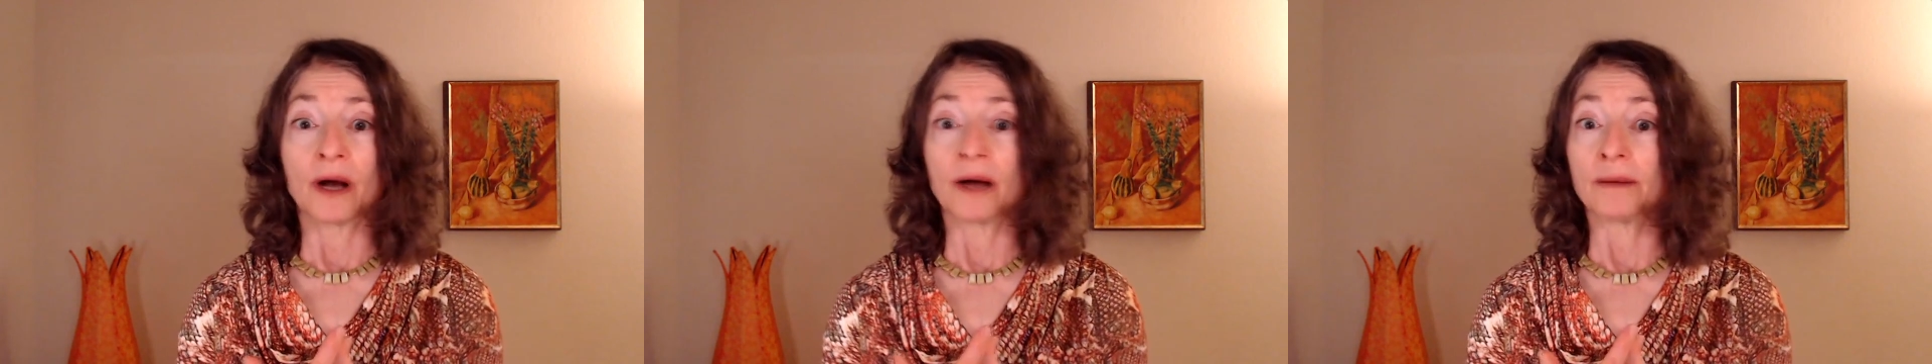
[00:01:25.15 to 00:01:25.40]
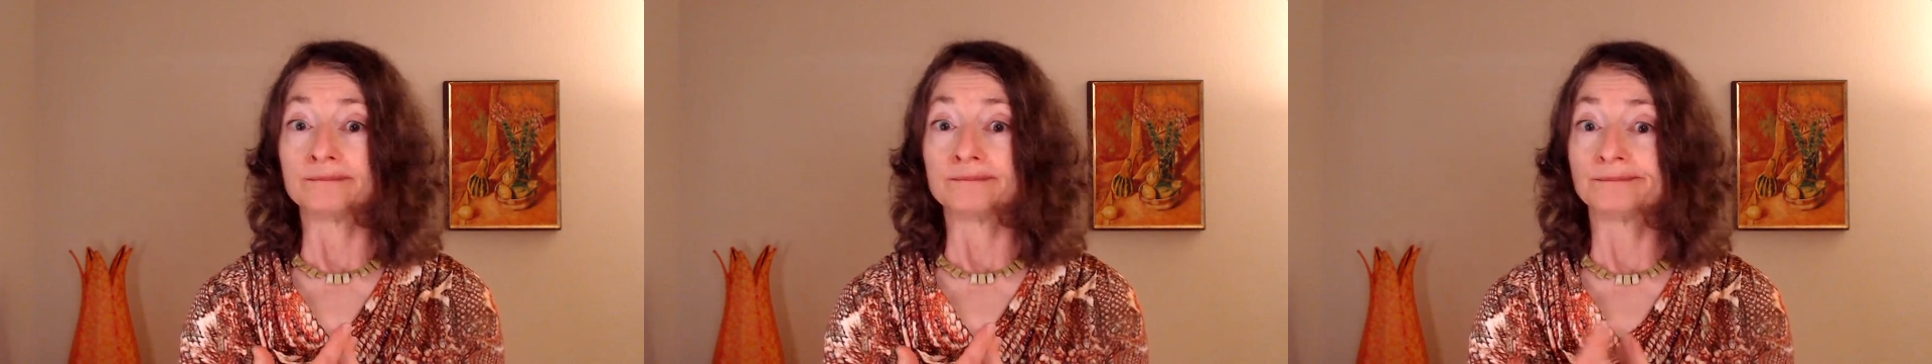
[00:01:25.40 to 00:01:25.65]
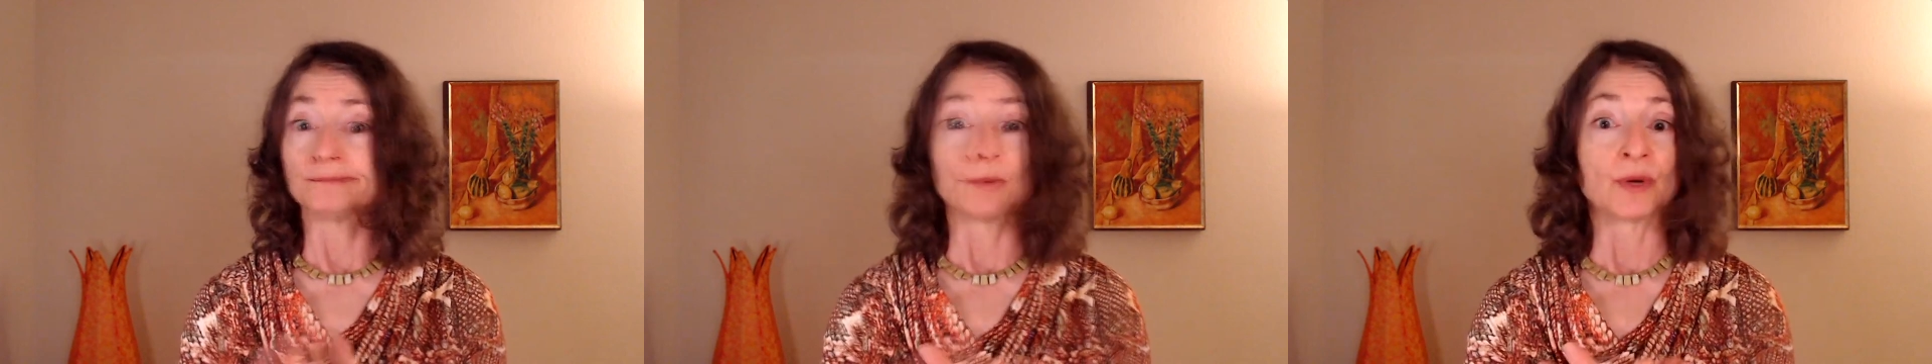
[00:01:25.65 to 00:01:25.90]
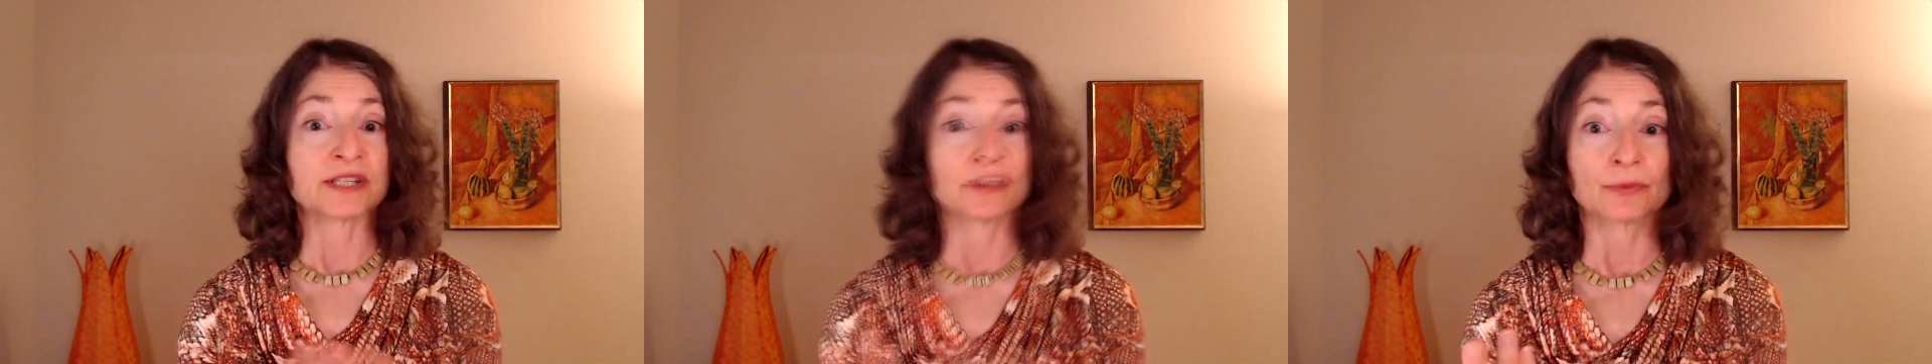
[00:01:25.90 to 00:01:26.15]
um,
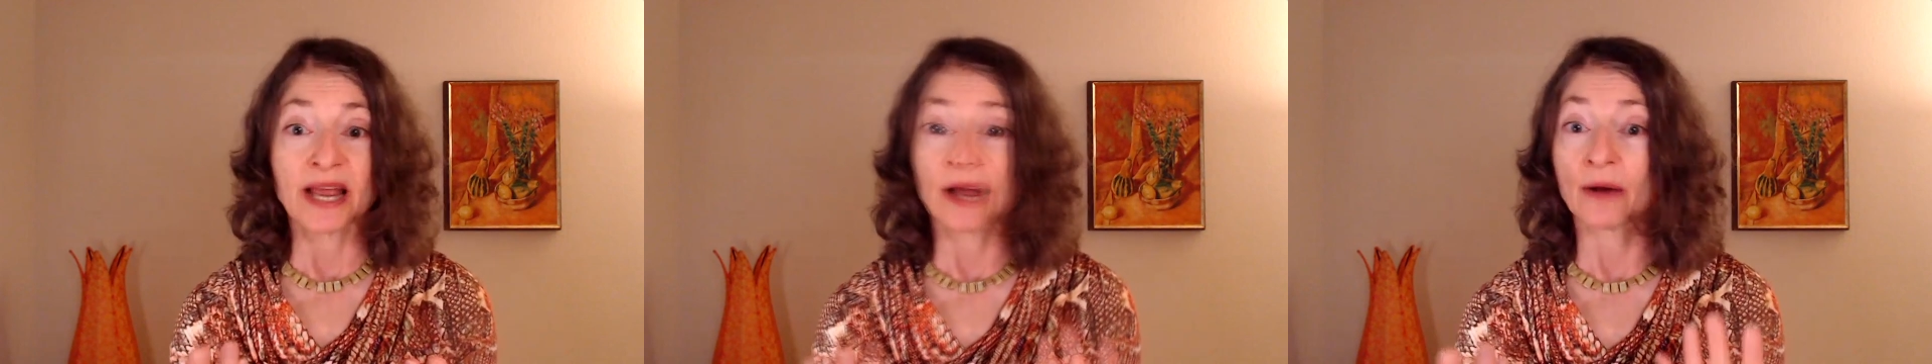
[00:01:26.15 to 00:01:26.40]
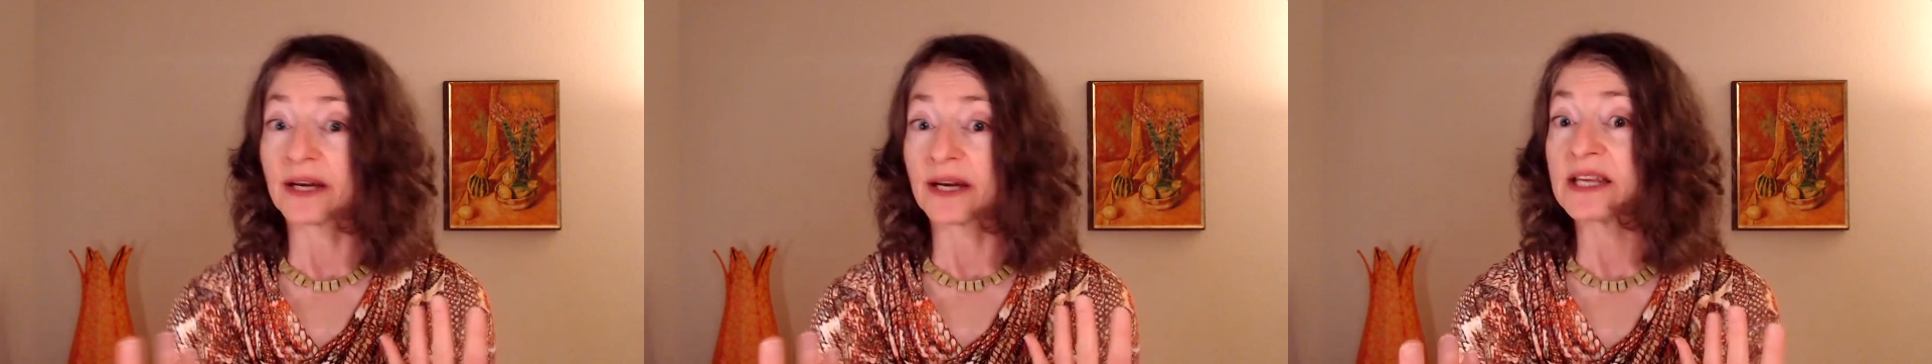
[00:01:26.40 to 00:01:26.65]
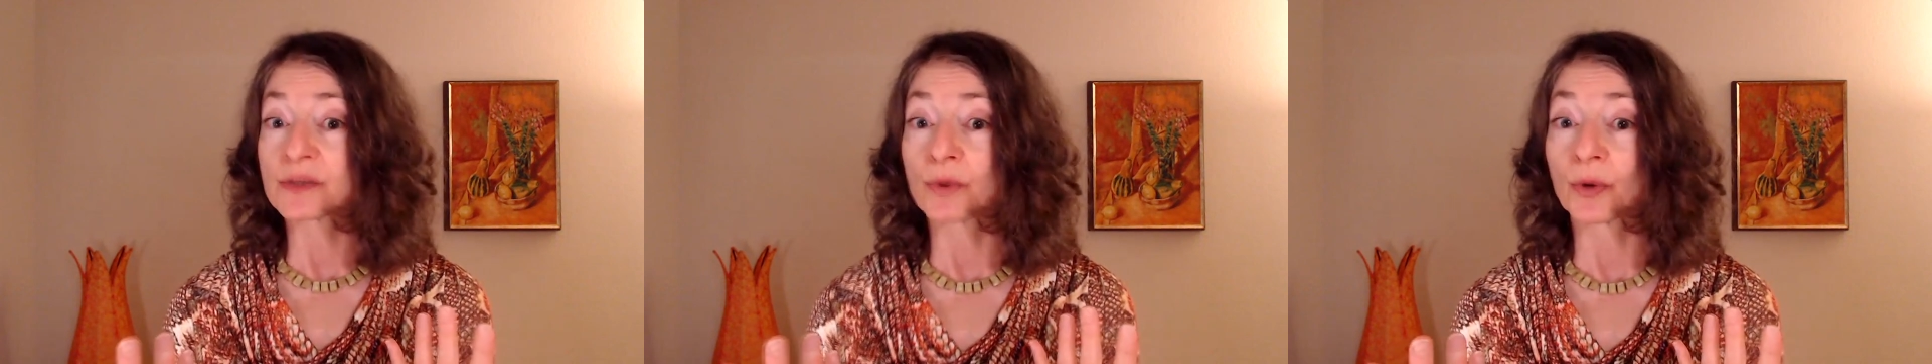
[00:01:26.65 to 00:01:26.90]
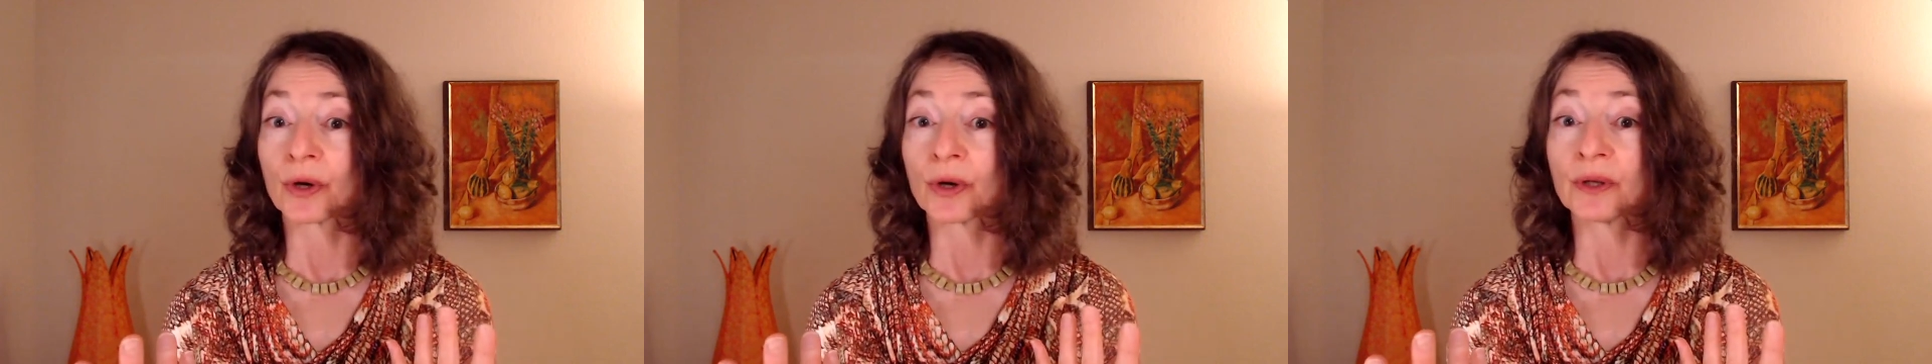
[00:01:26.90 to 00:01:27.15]
what's around in
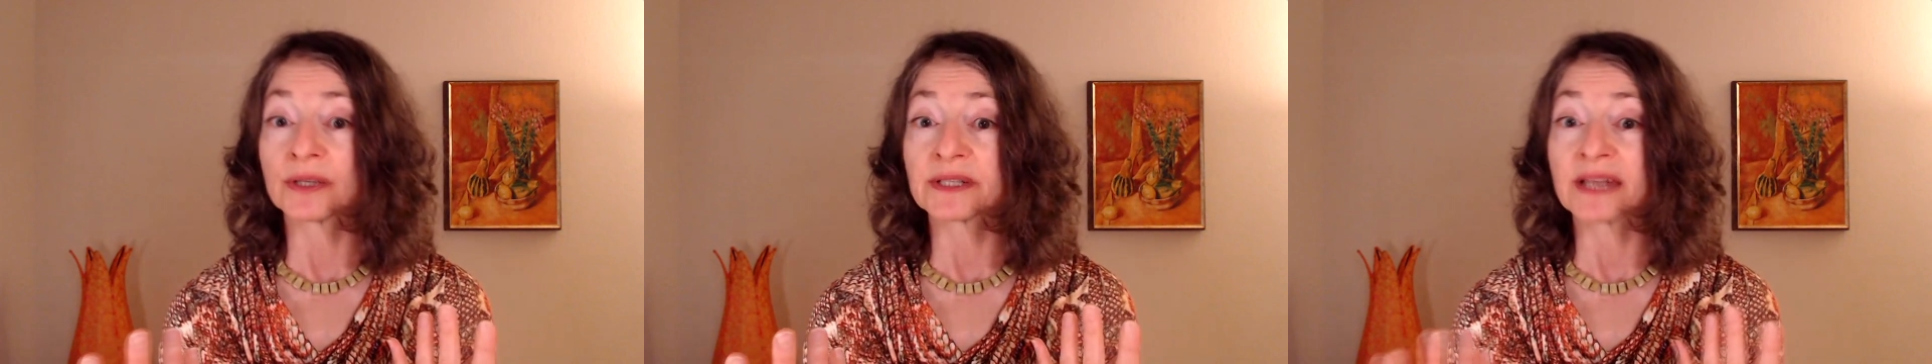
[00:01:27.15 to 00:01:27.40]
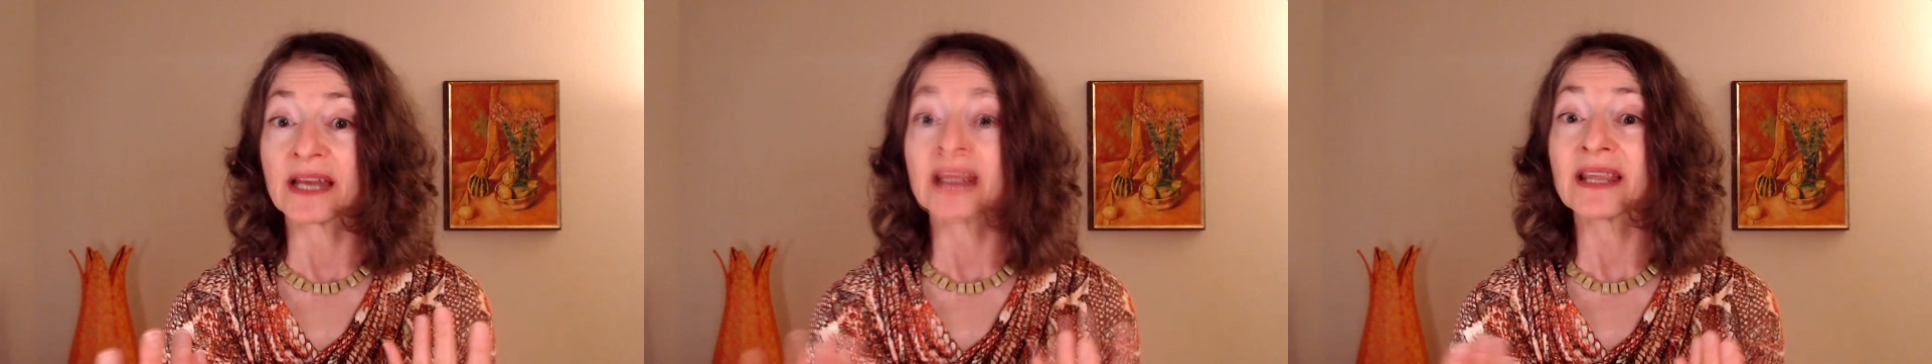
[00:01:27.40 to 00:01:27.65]
his world.